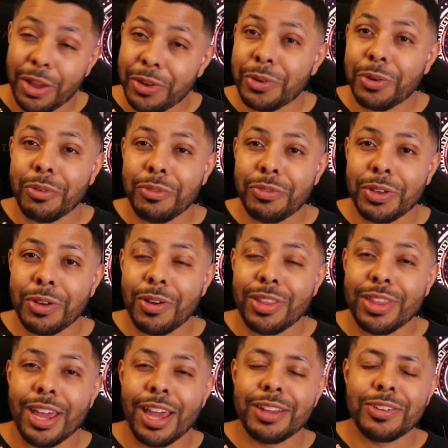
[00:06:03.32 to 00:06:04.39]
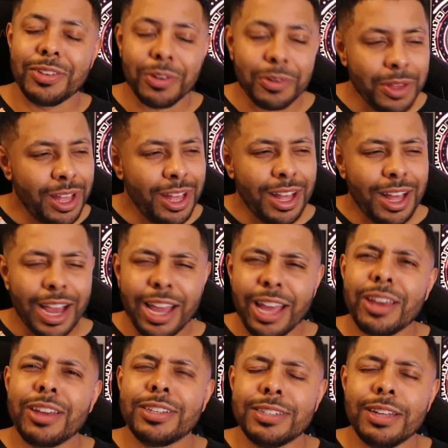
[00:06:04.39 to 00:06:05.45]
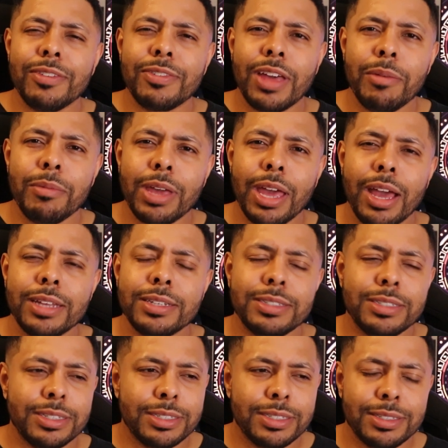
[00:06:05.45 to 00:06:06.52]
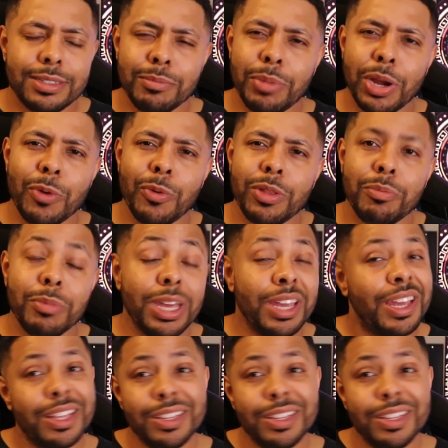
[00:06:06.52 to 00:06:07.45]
I'll do a review on that. So I've got good stuff coming, guys. Just bear with me.